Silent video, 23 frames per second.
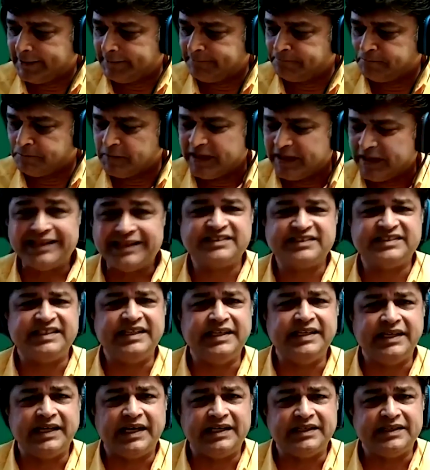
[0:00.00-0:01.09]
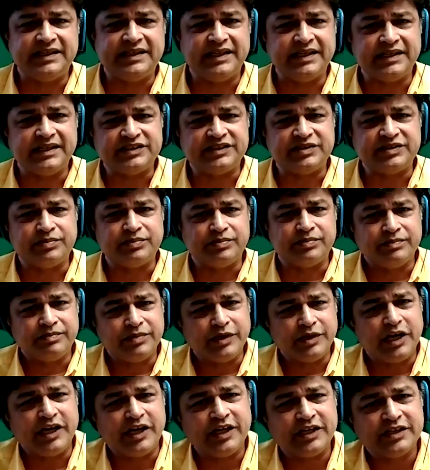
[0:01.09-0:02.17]
calcine, I think, is a
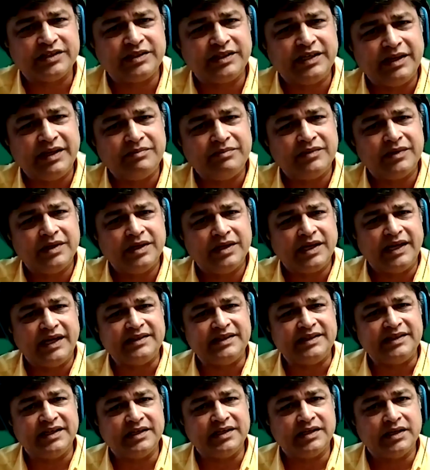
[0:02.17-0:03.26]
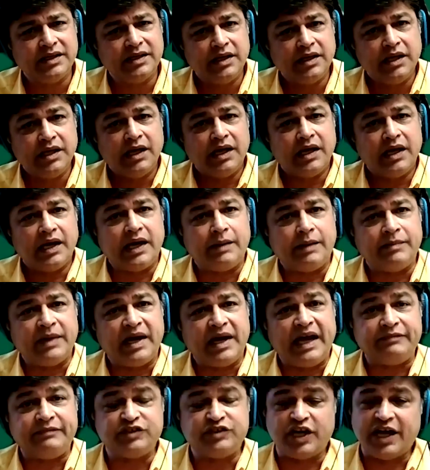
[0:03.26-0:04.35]
product name, I think.
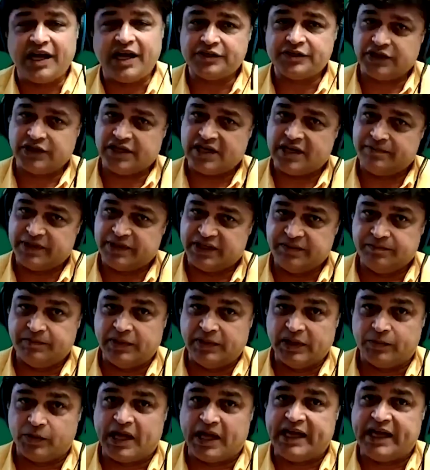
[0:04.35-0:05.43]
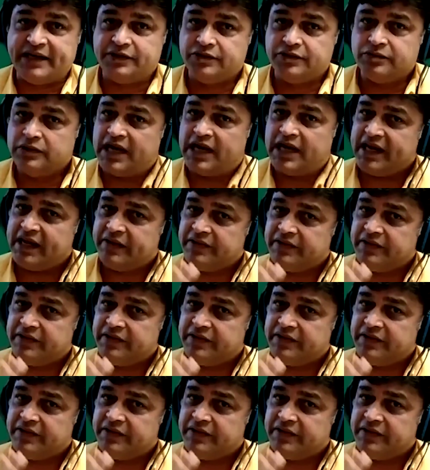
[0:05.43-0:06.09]
I've talked to the company people. I do not have any